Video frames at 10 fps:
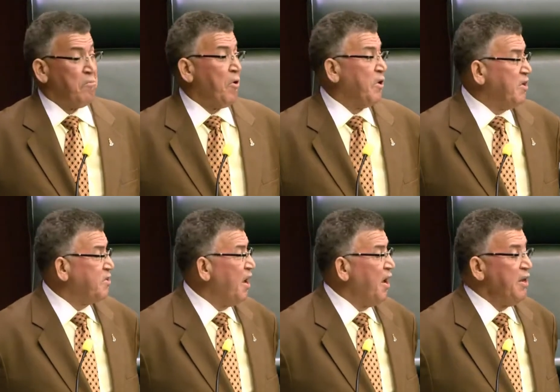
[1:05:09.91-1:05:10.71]
on this
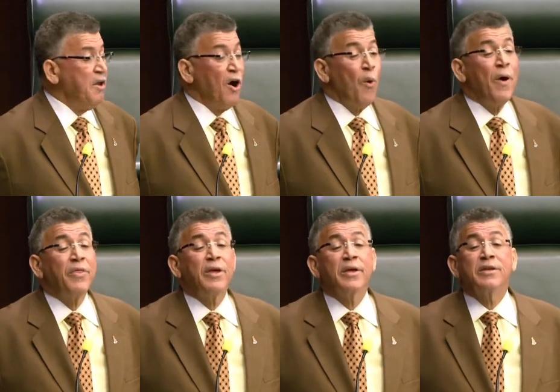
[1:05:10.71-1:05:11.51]
side or
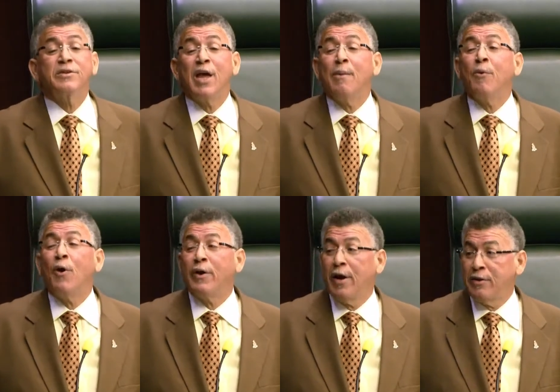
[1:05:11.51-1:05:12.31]
whether it is them
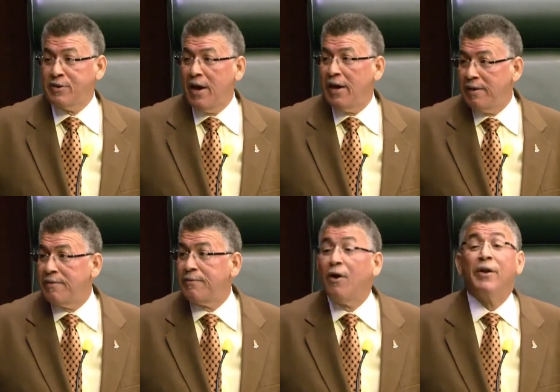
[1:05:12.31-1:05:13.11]
on their side,
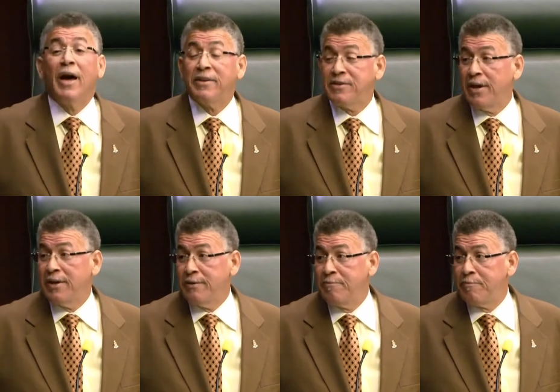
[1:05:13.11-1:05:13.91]
on that
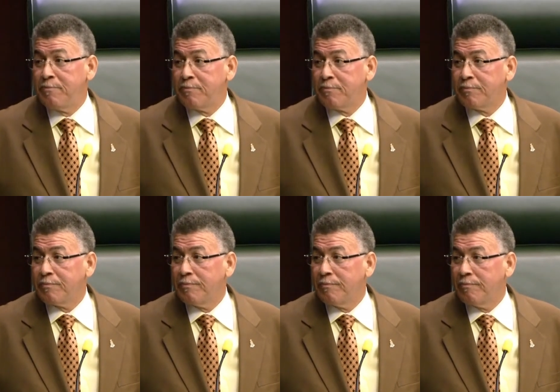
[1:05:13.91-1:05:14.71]
side.
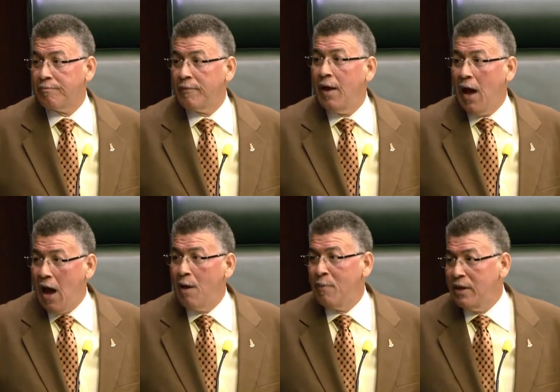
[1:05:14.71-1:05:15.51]

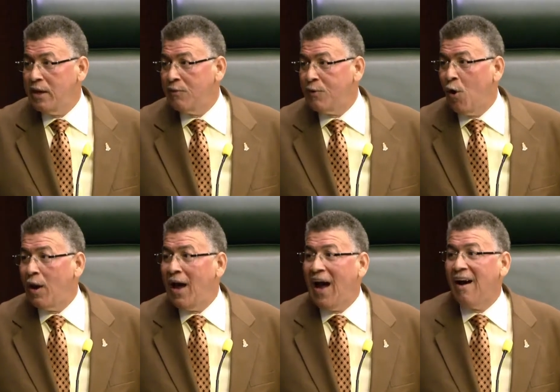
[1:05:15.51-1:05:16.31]
I believe we all
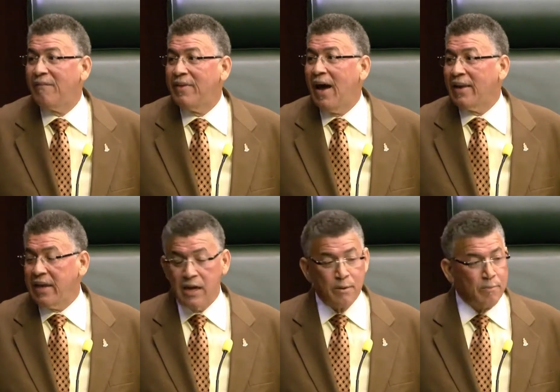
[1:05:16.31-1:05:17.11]
have that
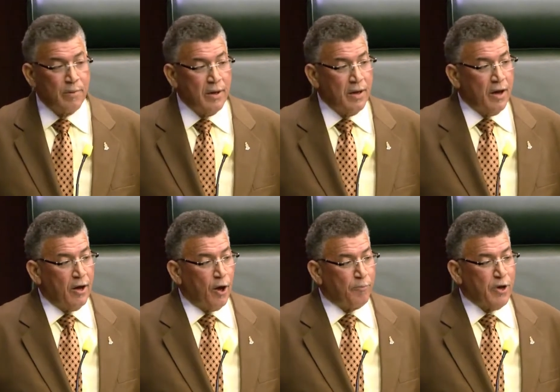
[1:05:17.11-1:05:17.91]
aim
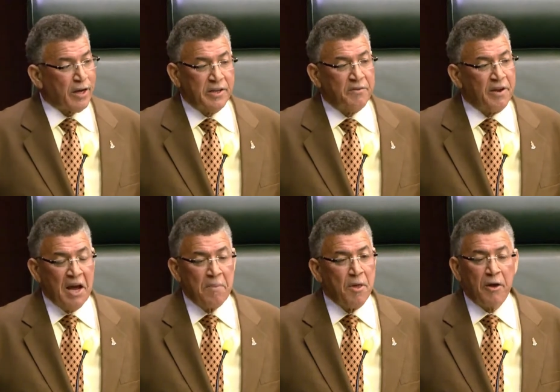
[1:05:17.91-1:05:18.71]
and objective, and
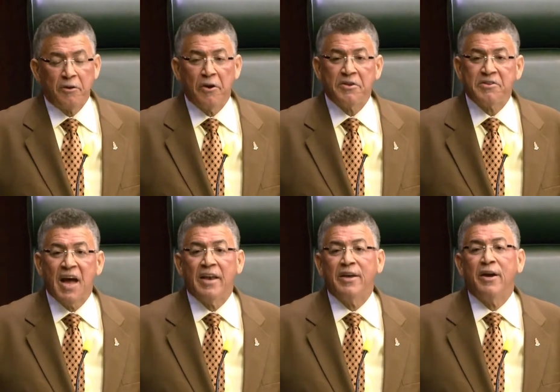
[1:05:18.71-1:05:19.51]
I'm not going to
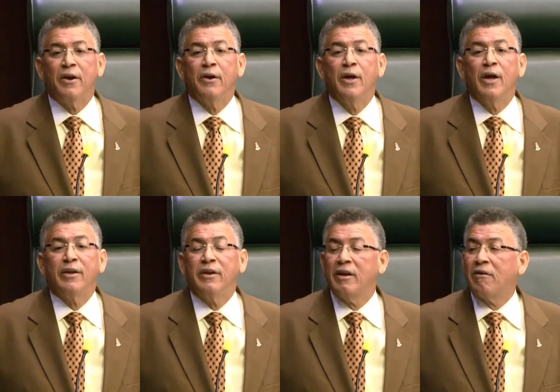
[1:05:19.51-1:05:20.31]
stand here
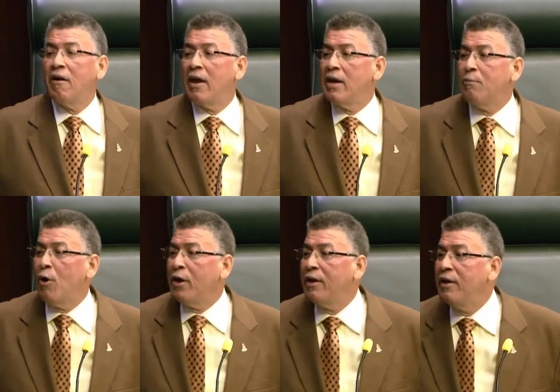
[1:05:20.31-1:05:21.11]
to decry
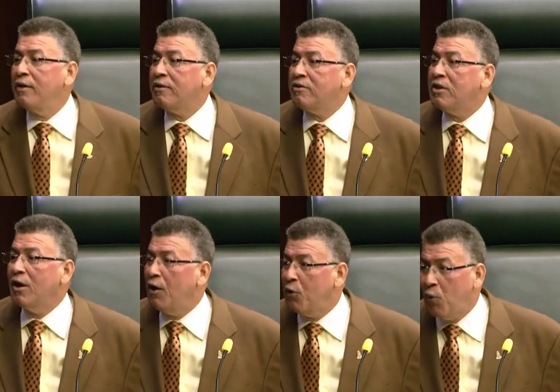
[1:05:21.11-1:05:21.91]
anybody to say
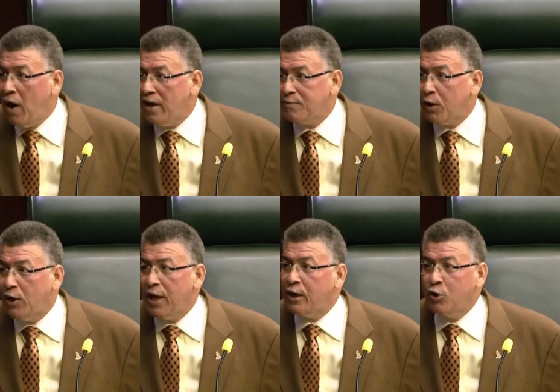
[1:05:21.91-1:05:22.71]
otherwise,
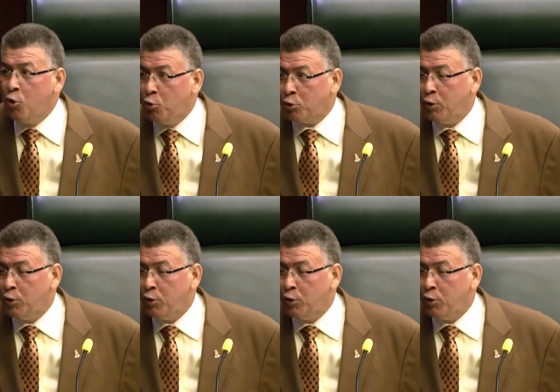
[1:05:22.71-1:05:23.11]
because I don't